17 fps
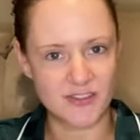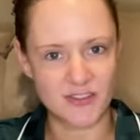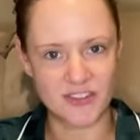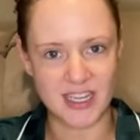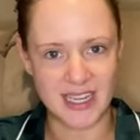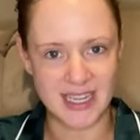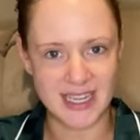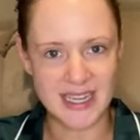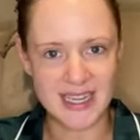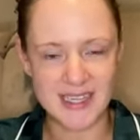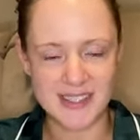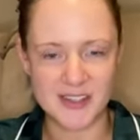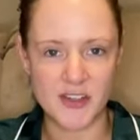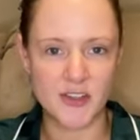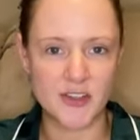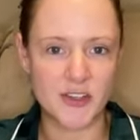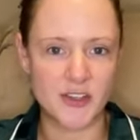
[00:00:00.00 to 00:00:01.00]
G, because
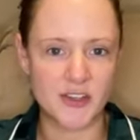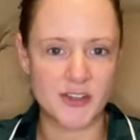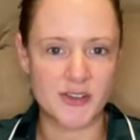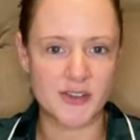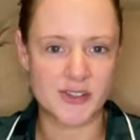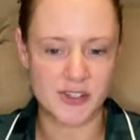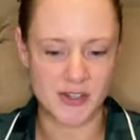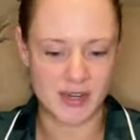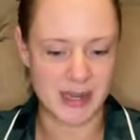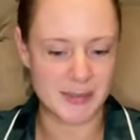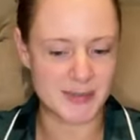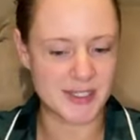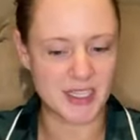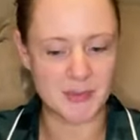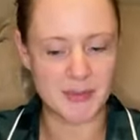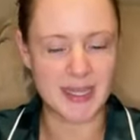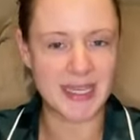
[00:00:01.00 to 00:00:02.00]
her new surname is
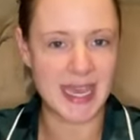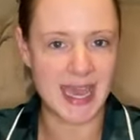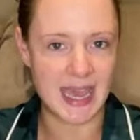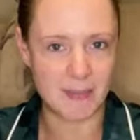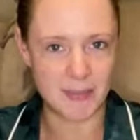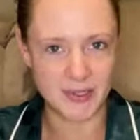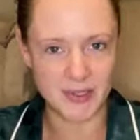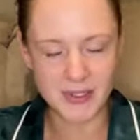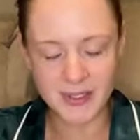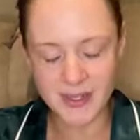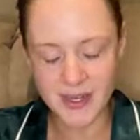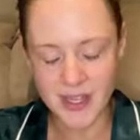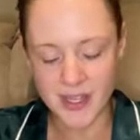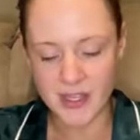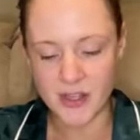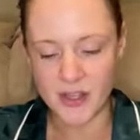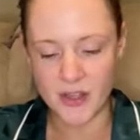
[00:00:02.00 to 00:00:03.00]
going to be Gambin.
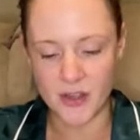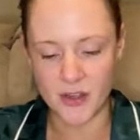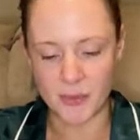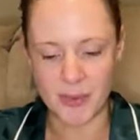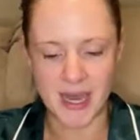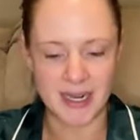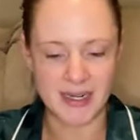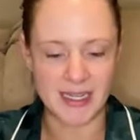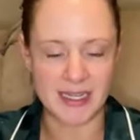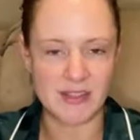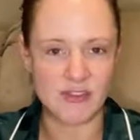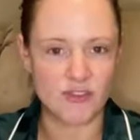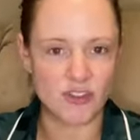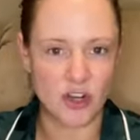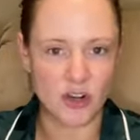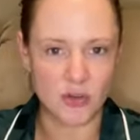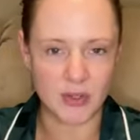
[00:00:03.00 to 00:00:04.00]
Her partner is
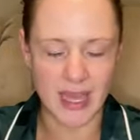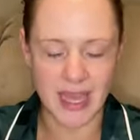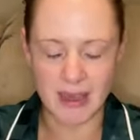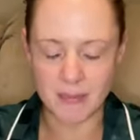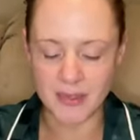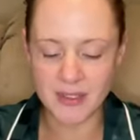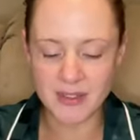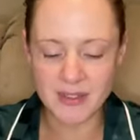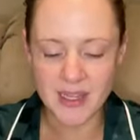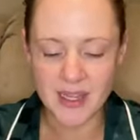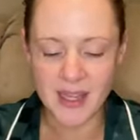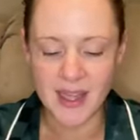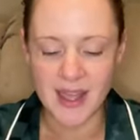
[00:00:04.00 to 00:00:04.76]
Joel Gambin.